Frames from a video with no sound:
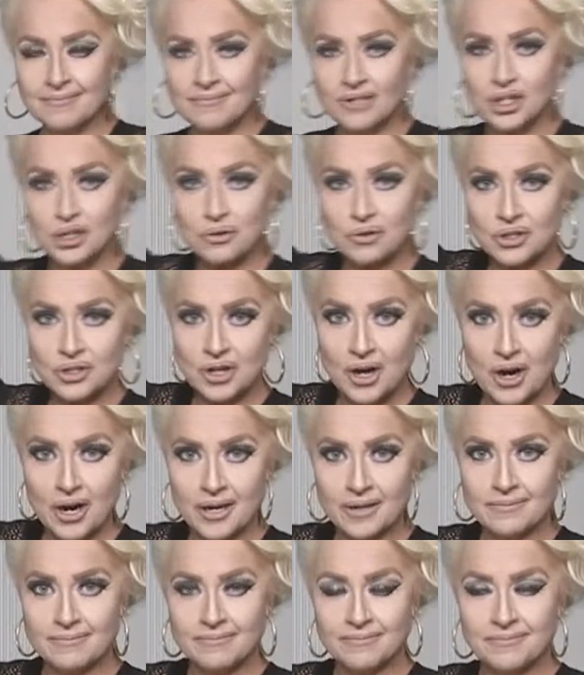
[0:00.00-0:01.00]
to
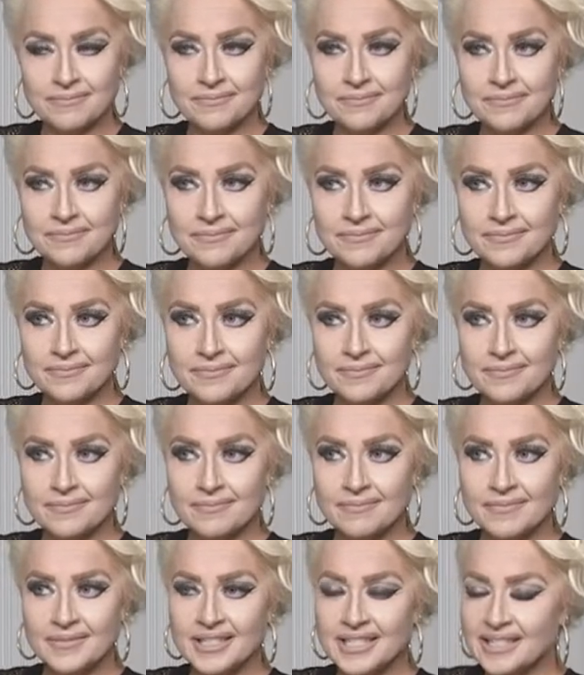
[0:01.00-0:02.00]
start,
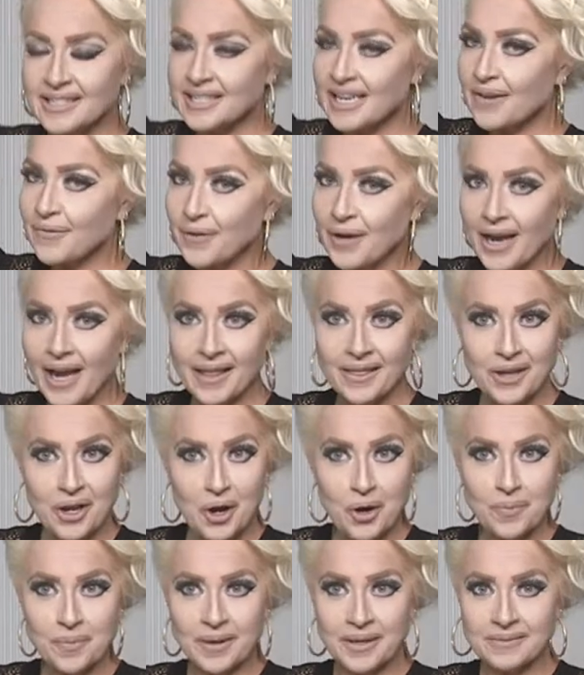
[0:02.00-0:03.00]
to see if we got the
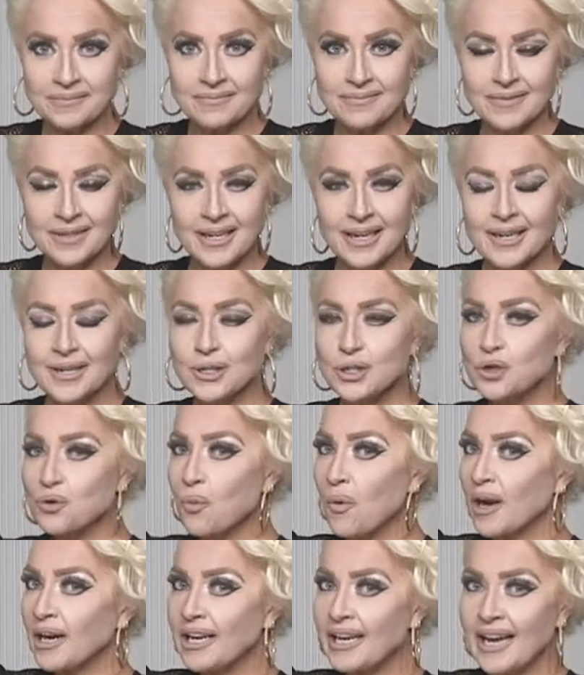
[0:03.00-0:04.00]
open.
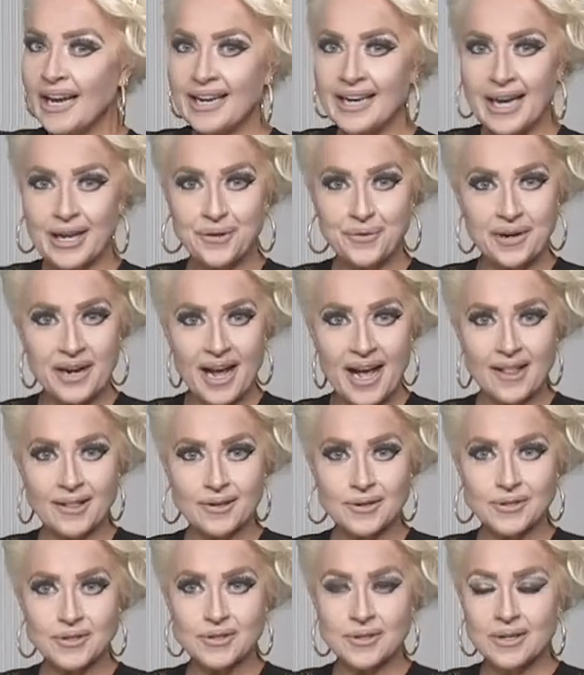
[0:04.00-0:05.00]

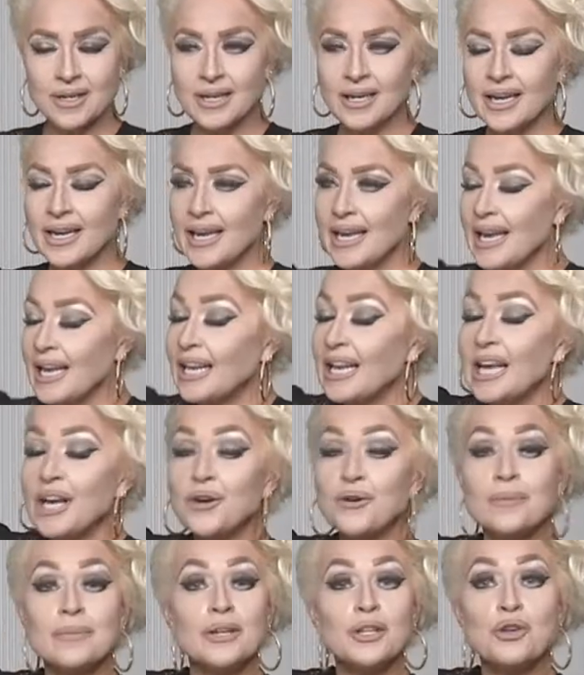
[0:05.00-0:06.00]
$2,900. Any
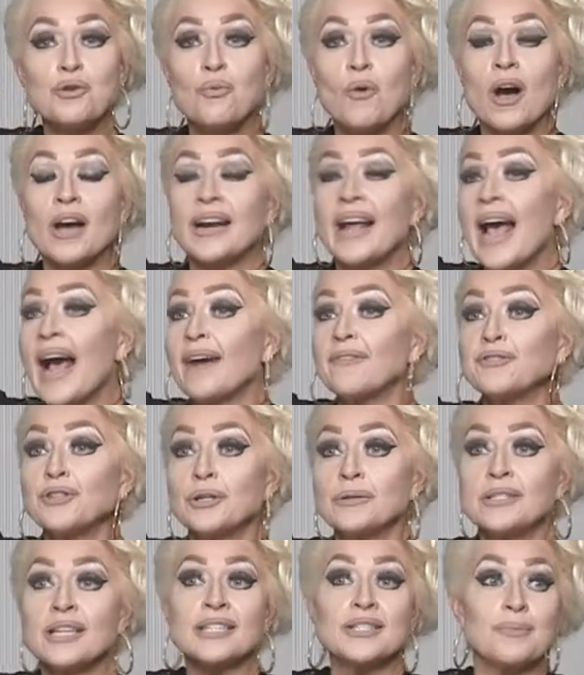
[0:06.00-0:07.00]
increment you want
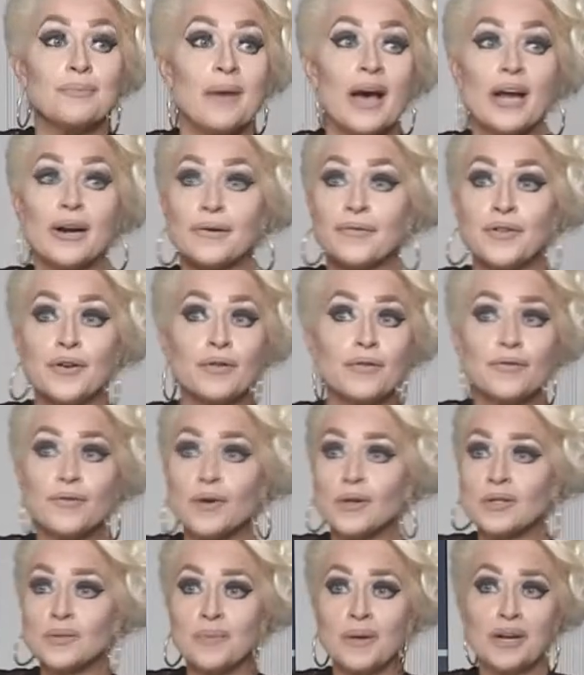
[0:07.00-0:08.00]
after. Doesn't matter if you're the
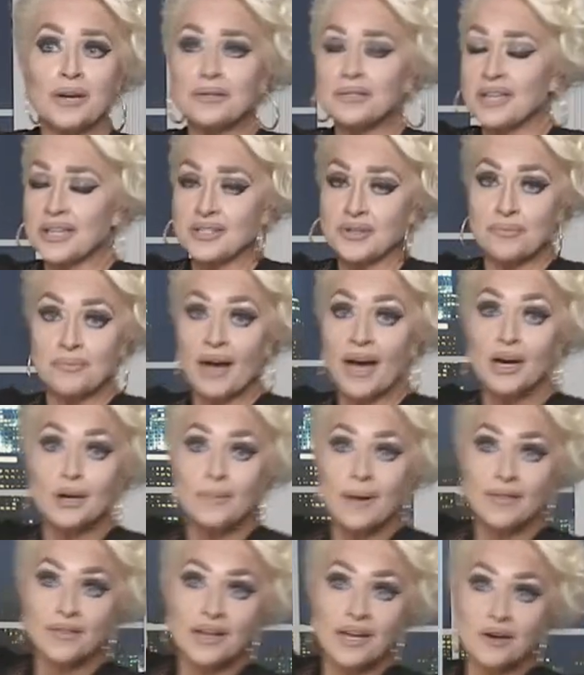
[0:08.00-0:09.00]
first bidder. Doesn't matter
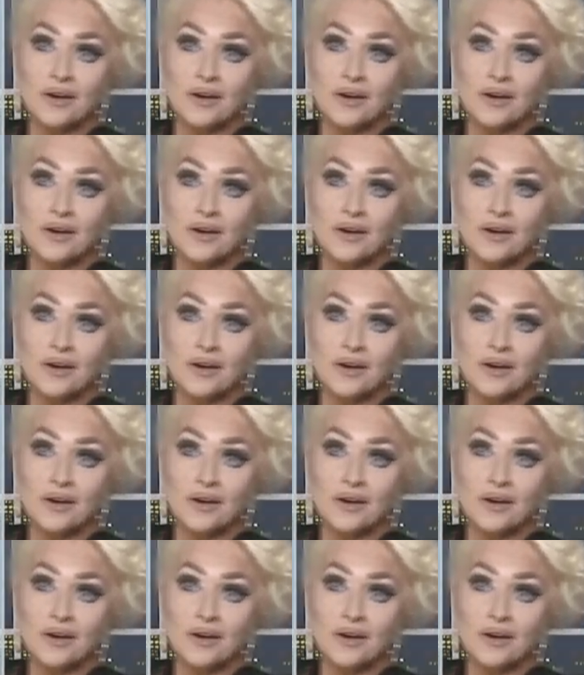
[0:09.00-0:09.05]
about the